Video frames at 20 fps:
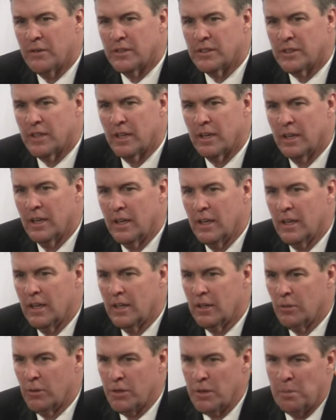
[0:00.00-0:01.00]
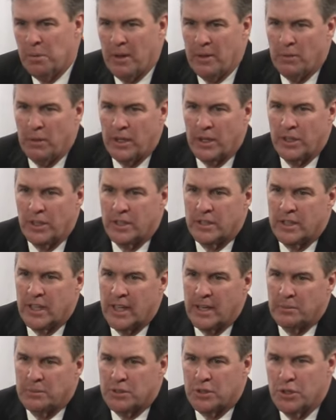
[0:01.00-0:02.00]
It's when you play really good
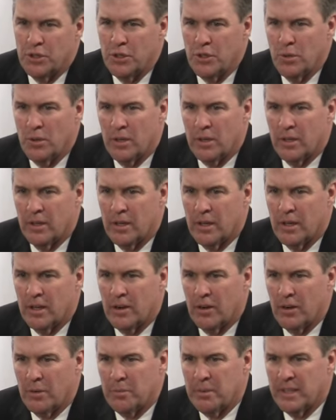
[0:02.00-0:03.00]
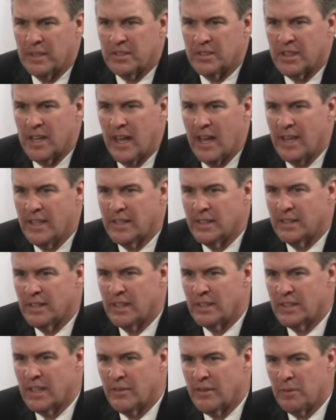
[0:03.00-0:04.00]
teams too, and on a big stage,
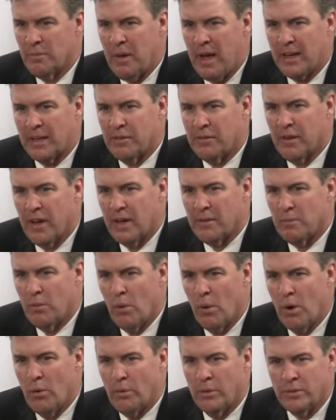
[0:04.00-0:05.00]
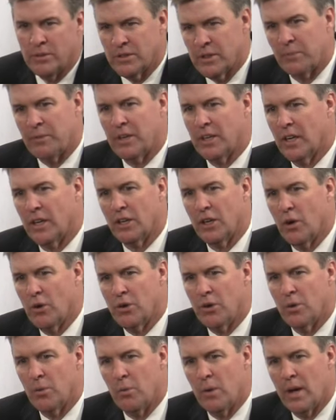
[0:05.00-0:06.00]
it's even magnified more when something doesn't go
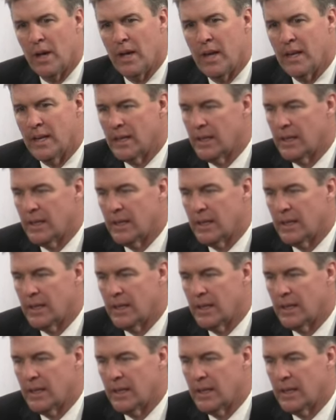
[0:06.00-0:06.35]
your way.